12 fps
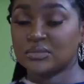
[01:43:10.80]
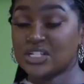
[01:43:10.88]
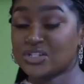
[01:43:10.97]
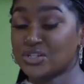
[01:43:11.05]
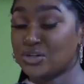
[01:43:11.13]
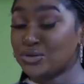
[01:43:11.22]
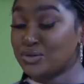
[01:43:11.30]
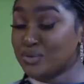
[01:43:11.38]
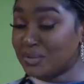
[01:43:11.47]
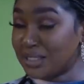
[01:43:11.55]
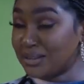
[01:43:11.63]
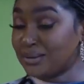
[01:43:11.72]
Excuse
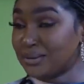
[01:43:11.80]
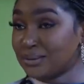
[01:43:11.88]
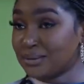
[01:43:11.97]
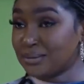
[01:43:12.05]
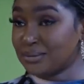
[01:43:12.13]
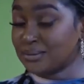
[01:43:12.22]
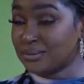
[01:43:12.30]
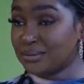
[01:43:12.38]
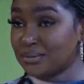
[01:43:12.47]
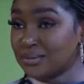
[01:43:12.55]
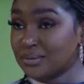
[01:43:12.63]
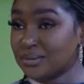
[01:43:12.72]
me,
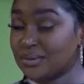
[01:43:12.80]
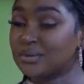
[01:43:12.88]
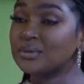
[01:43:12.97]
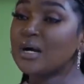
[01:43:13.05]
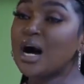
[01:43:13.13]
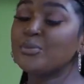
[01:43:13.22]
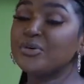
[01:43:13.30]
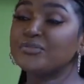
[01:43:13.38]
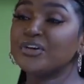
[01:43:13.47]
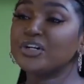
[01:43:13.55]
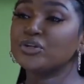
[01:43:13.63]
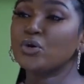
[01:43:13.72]
I
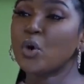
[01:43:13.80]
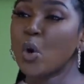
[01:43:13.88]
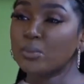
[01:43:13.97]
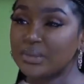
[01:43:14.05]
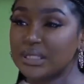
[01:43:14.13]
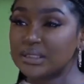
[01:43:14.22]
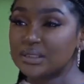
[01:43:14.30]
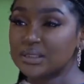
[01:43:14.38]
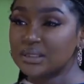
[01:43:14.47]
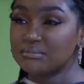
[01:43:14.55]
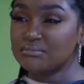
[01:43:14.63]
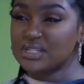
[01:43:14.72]
prefer you call me
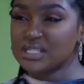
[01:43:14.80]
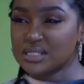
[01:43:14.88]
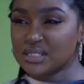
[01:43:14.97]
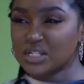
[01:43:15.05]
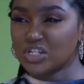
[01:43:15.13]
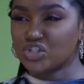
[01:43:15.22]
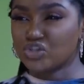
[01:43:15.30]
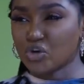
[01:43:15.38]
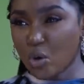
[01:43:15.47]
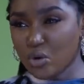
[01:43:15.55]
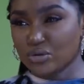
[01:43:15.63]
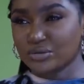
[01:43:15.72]
Mrs.
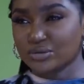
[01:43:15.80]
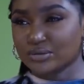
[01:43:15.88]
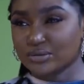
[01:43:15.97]
Njoku.